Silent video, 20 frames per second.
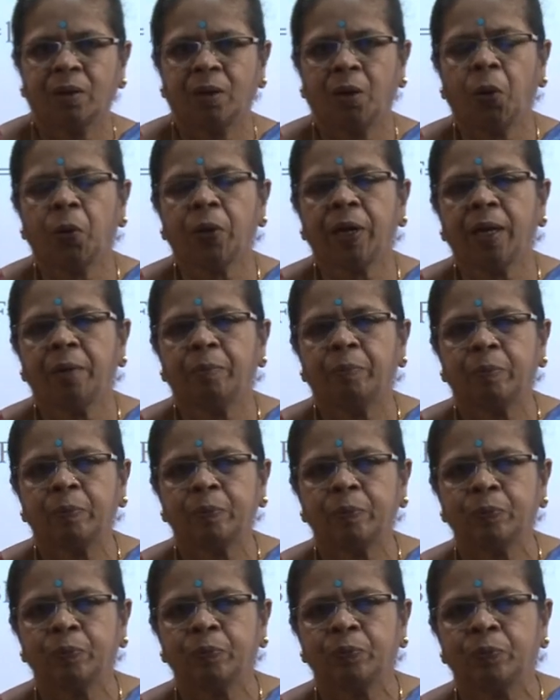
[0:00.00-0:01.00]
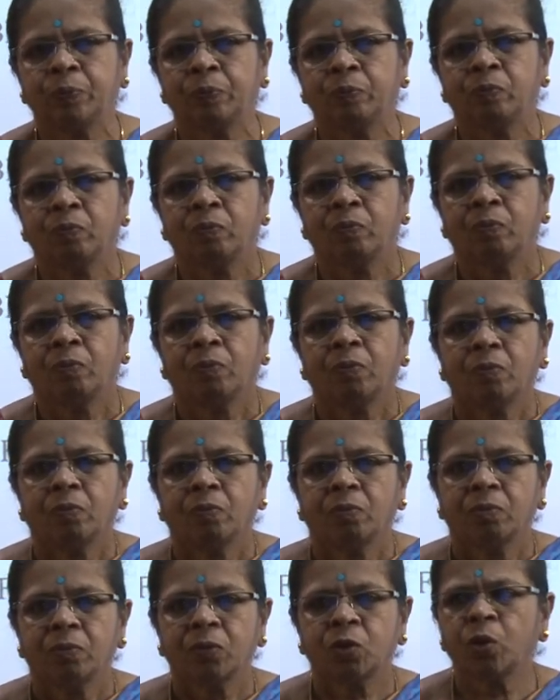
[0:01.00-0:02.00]
Okay.
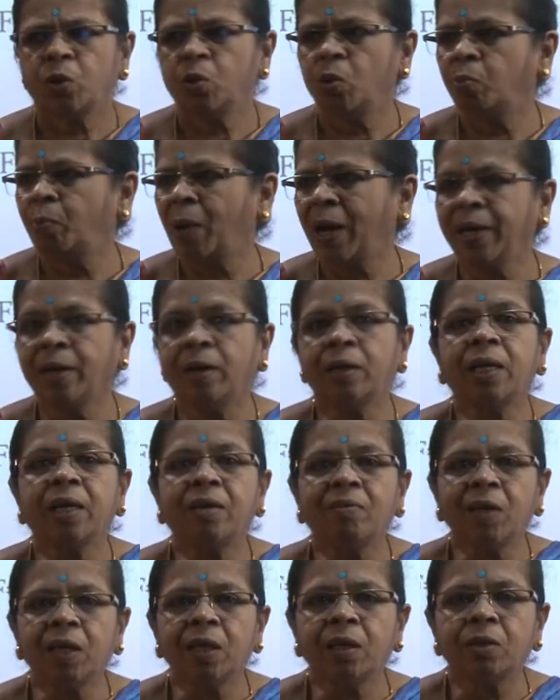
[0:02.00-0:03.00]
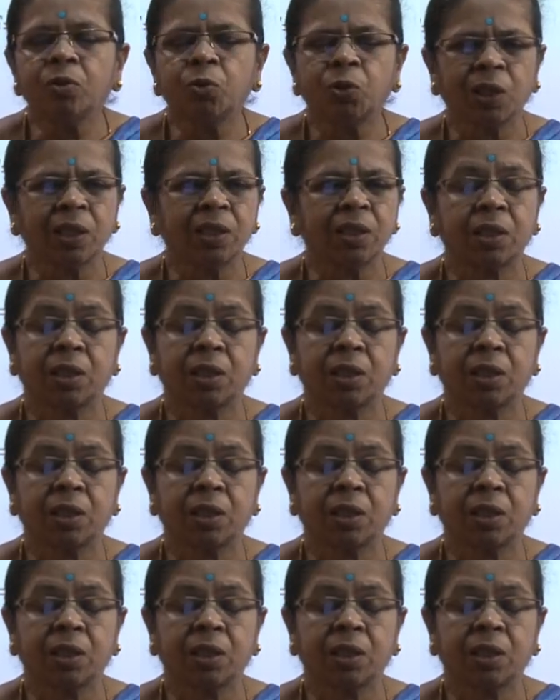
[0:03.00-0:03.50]
So, you buy a TV, you say this